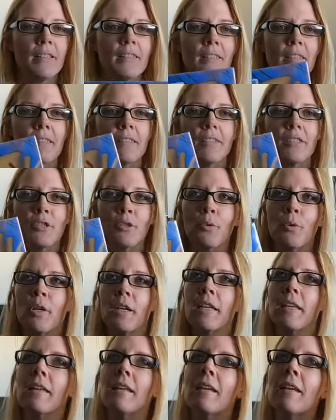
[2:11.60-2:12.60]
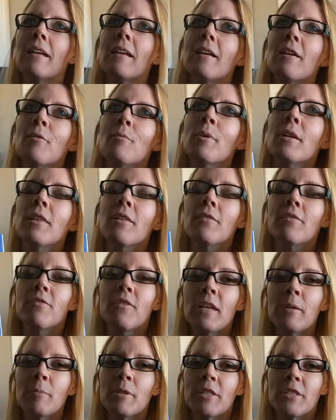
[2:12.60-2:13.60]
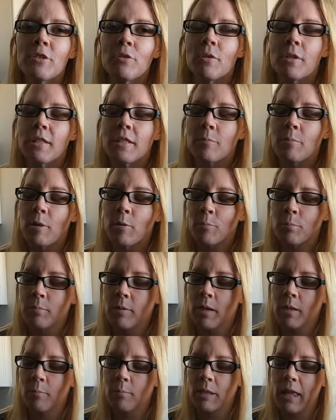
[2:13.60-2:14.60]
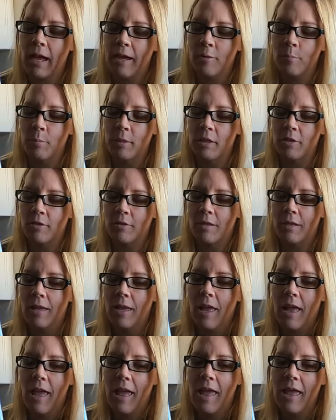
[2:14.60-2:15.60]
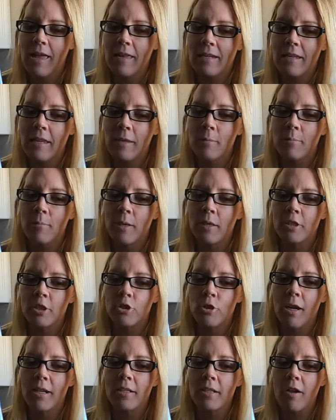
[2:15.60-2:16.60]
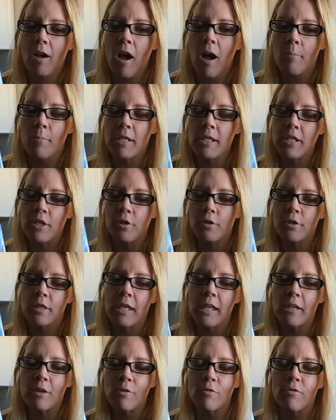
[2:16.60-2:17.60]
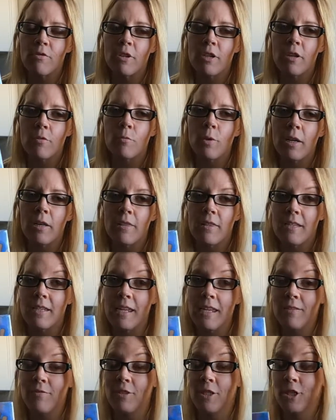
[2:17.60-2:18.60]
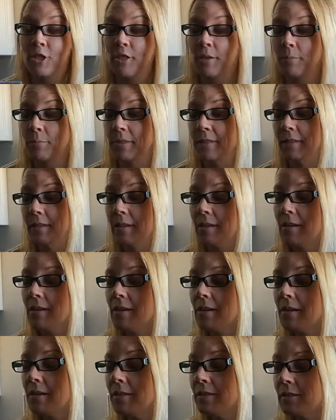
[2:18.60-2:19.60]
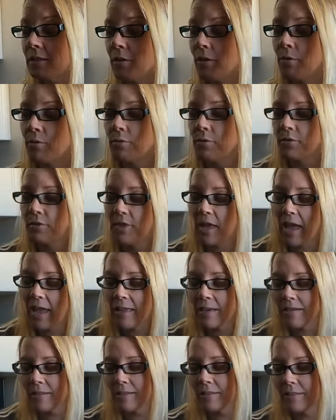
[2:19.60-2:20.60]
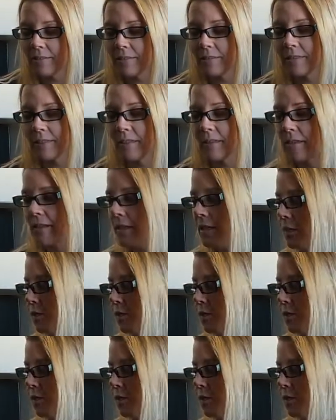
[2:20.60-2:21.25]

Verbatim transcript: It's a story one of the famous stories about Blackbeard and him trying to commandeer or take over one of the Navy ships. So that is uh,